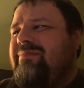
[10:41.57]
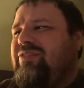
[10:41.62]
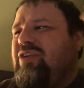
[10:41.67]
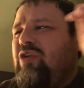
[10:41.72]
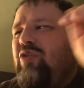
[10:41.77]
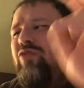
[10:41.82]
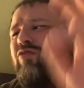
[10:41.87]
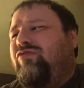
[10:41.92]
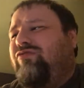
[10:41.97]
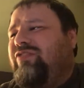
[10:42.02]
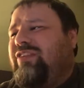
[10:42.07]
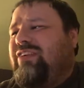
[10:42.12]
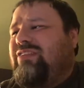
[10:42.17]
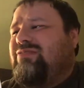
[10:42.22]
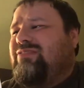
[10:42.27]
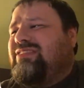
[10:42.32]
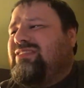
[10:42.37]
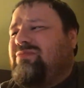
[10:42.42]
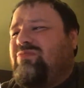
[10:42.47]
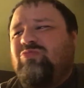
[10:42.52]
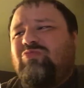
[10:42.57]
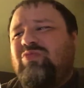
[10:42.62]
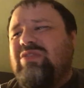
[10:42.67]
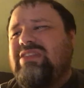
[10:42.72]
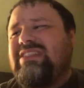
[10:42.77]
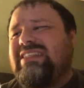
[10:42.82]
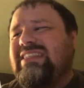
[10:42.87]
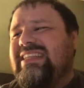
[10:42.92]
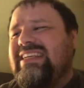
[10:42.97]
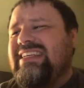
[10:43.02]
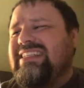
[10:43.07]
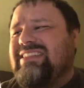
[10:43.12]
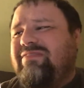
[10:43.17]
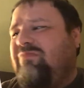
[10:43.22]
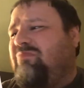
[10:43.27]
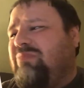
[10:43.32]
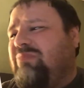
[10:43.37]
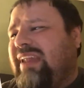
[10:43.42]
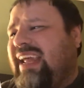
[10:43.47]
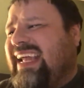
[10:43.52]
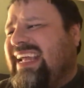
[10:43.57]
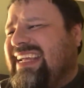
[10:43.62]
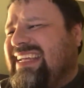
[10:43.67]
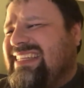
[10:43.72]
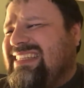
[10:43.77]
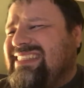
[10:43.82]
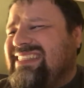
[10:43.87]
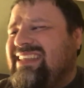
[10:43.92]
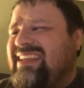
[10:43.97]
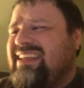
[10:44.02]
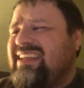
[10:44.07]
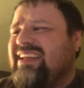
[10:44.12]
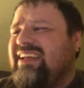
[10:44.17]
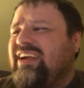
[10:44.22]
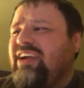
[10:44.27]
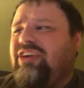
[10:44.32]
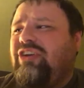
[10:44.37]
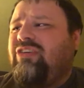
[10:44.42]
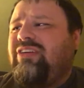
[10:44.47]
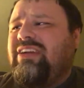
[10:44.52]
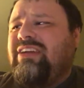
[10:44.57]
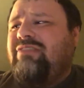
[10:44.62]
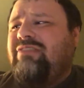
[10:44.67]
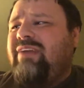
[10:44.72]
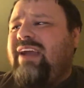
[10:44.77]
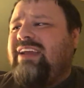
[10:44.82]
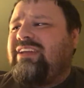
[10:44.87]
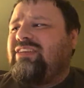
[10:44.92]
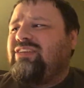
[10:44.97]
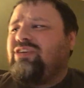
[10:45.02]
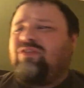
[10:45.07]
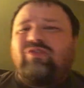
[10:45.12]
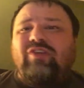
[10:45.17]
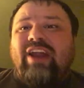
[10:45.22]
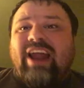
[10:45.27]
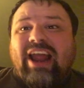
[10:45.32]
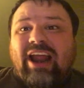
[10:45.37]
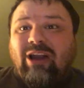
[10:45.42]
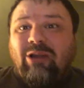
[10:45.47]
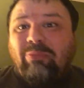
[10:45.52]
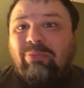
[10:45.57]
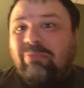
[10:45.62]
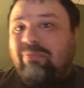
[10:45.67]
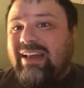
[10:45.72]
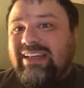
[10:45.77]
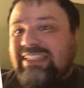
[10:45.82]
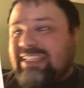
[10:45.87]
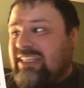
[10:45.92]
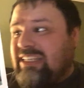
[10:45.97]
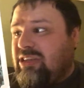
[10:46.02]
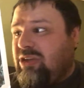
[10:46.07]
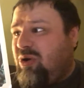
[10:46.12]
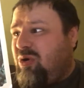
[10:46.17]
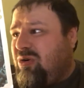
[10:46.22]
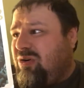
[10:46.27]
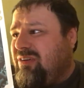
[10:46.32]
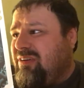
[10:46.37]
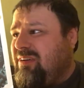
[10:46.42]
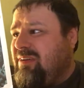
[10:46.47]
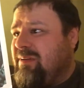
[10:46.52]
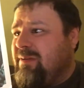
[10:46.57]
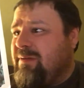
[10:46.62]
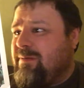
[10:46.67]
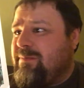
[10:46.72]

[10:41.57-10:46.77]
Oh, fearsome whistlings of blades. Gurgi ran to look for help, mighty lord.